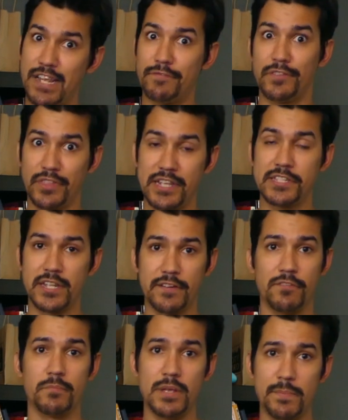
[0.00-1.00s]
different things to
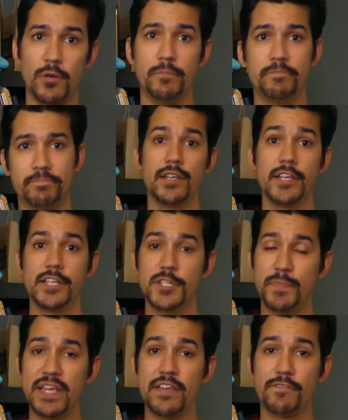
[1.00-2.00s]
different people.
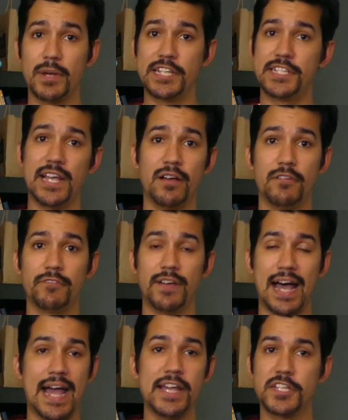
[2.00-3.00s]
Speaking for myself,
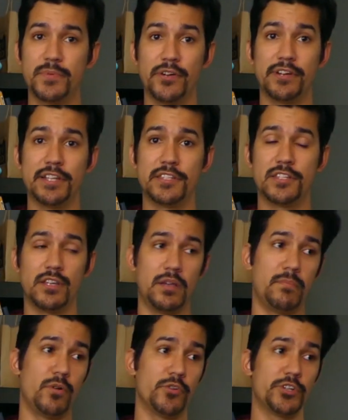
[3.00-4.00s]
I experience
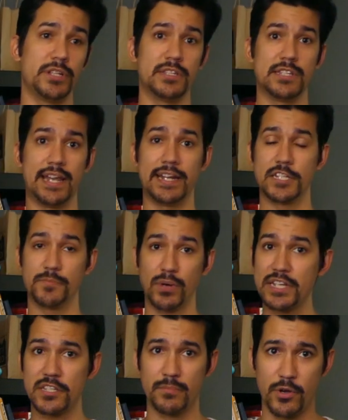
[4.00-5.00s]
emotions and
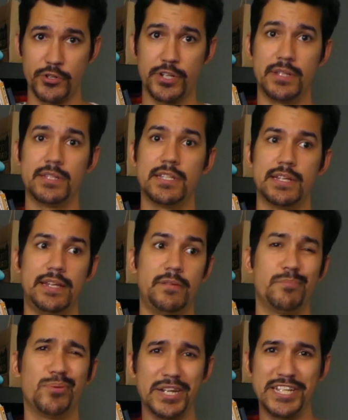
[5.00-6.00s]
express emotions in
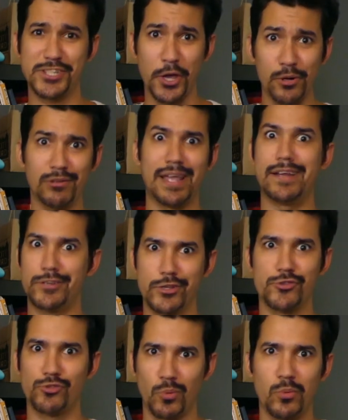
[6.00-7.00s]
pretty subtle and
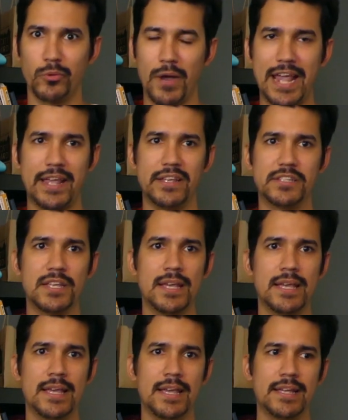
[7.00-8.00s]
controlled ways,
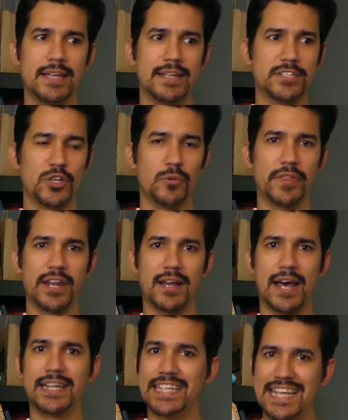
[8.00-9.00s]
so that
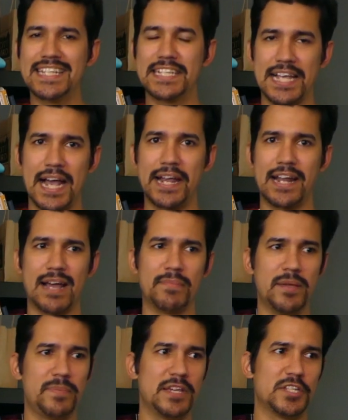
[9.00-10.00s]
on the inside, I
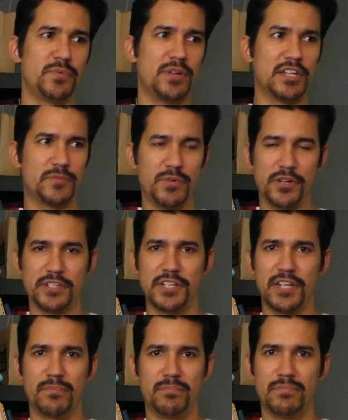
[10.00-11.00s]
might be
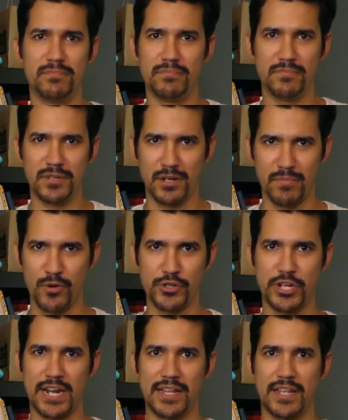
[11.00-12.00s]
experiencing an
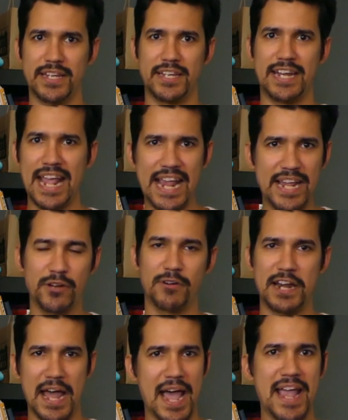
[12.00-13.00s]
emotion at like an 8 or a
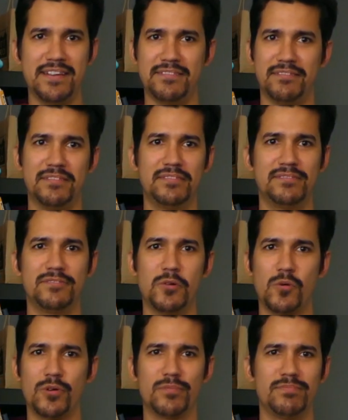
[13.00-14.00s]
9
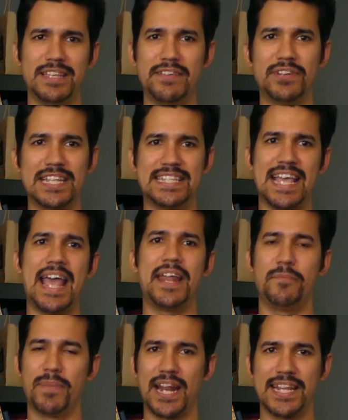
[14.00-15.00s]
or even a
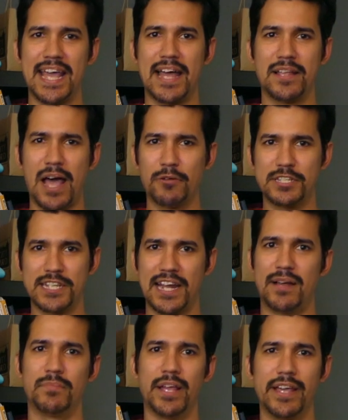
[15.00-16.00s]
10, but on the outside,
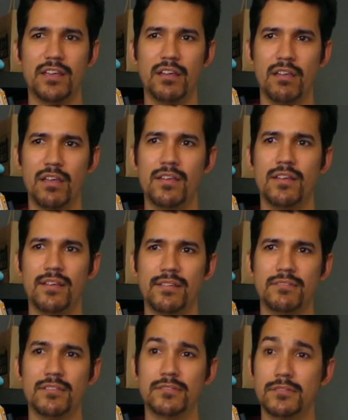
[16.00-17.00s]
I'm like,
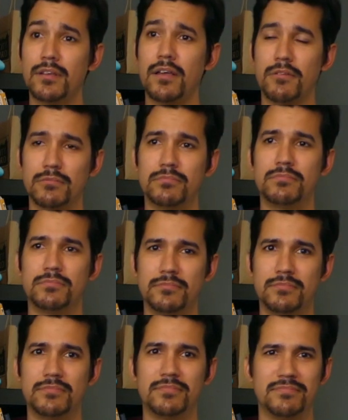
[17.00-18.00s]
oh.
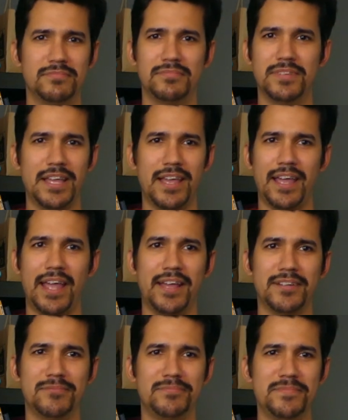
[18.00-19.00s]

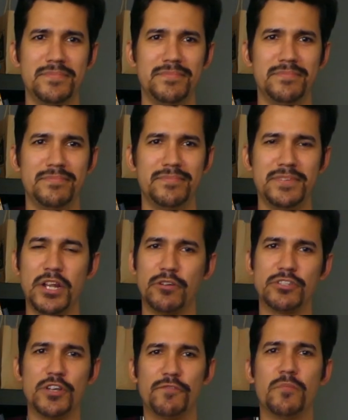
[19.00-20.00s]
And, you know,
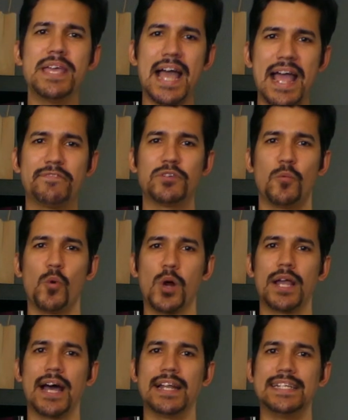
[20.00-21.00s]
so for me, I have to
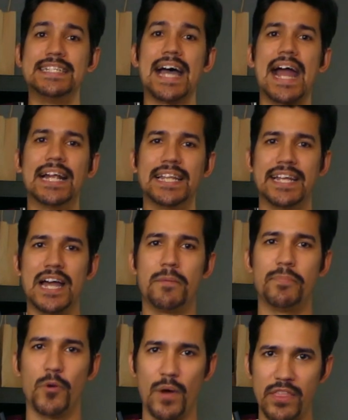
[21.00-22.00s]
work on dialing
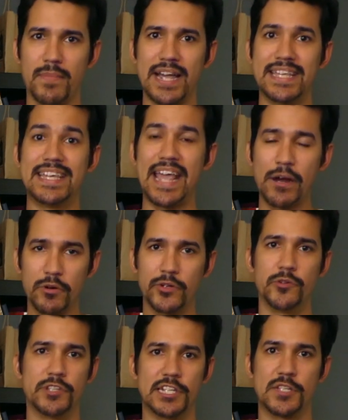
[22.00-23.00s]
up the way that my
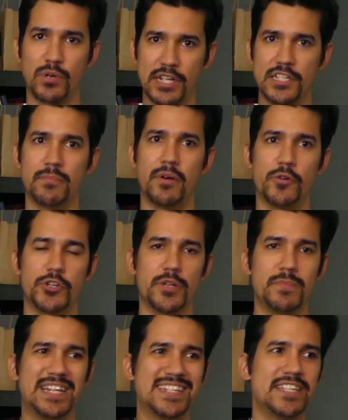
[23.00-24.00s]
characters express emotion,
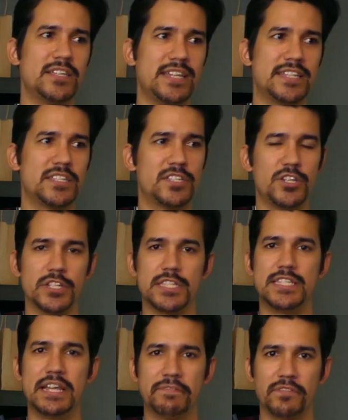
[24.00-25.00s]
because it's
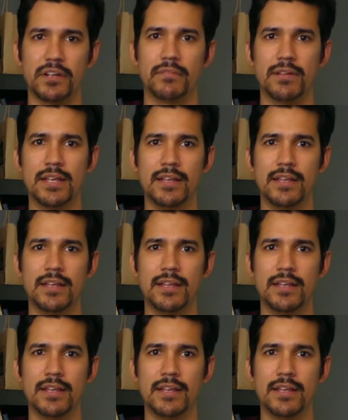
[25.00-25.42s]
just different